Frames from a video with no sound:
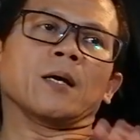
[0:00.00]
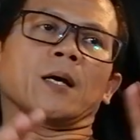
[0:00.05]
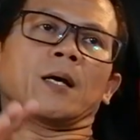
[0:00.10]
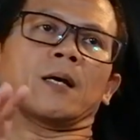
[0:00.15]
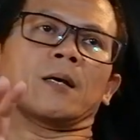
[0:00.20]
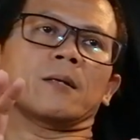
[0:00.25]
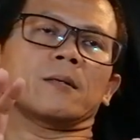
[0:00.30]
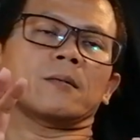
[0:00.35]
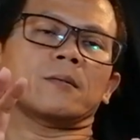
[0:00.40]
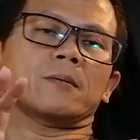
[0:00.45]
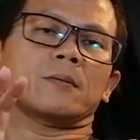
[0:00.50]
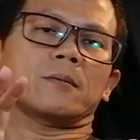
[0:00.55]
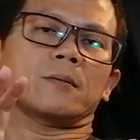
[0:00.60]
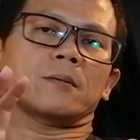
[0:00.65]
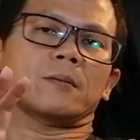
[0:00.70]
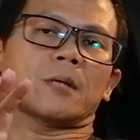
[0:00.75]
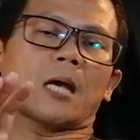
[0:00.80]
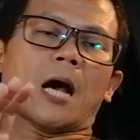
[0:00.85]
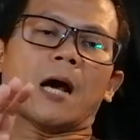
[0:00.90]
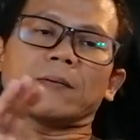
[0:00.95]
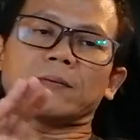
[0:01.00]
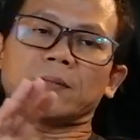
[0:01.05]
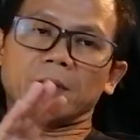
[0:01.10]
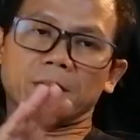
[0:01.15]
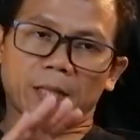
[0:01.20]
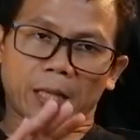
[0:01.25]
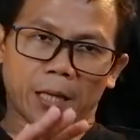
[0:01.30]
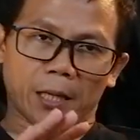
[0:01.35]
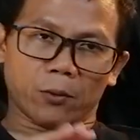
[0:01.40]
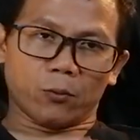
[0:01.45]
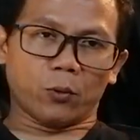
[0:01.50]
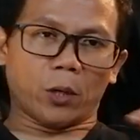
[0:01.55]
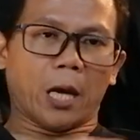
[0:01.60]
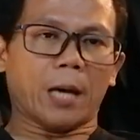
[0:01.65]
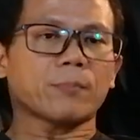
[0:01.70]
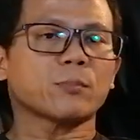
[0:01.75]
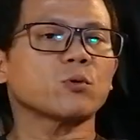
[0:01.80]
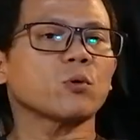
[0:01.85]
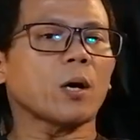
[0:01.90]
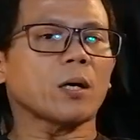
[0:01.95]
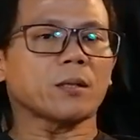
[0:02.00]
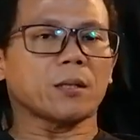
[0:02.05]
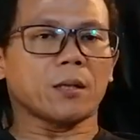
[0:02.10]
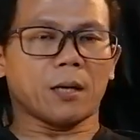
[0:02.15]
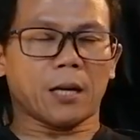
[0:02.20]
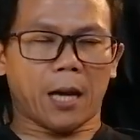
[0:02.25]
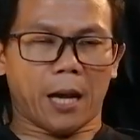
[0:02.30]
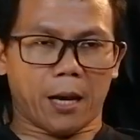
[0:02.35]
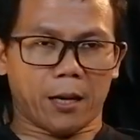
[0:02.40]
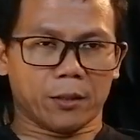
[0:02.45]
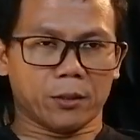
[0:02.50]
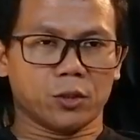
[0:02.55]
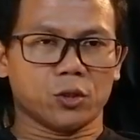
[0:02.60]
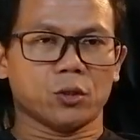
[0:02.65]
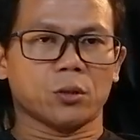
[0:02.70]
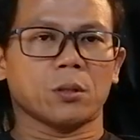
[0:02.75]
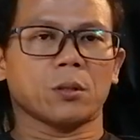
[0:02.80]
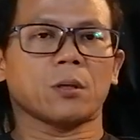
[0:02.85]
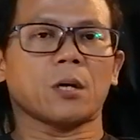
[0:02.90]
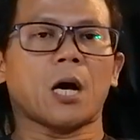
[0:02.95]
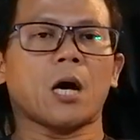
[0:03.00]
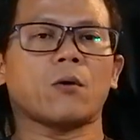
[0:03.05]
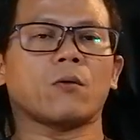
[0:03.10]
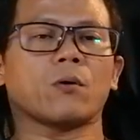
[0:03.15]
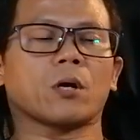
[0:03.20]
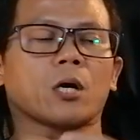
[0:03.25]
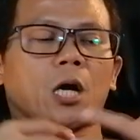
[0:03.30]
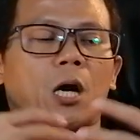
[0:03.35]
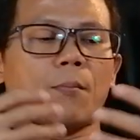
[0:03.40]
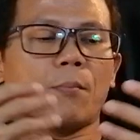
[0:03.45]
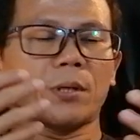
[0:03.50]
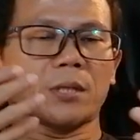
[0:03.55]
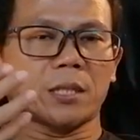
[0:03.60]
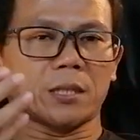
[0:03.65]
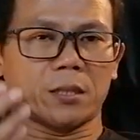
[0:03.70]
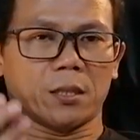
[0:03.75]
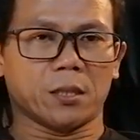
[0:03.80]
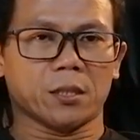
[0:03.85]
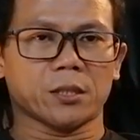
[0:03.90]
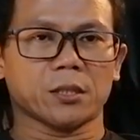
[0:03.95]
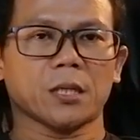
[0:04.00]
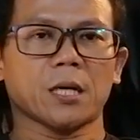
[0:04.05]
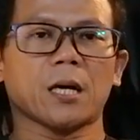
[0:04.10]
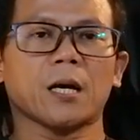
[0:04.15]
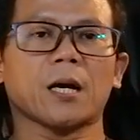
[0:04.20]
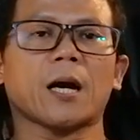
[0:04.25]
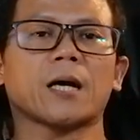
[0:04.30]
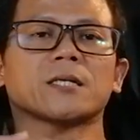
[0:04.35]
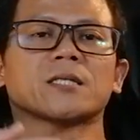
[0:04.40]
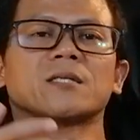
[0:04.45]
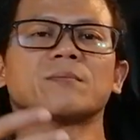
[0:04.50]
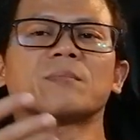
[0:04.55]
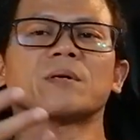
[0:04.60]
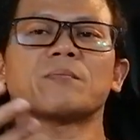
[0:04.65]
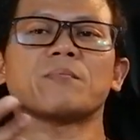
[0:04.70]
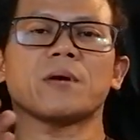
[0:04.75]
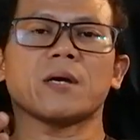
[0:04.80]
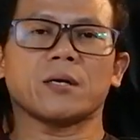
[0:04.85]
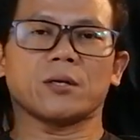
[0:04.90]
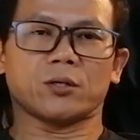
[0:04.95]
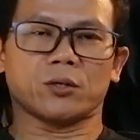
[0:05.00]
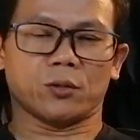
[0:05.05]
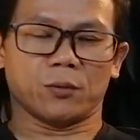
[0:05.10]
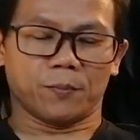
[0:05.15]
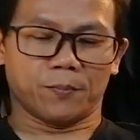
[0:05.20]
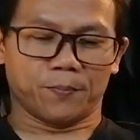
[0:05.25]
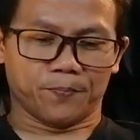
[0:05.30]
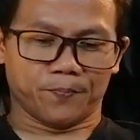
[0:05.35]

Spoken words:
and after that we have to analyze our competitors' customer base.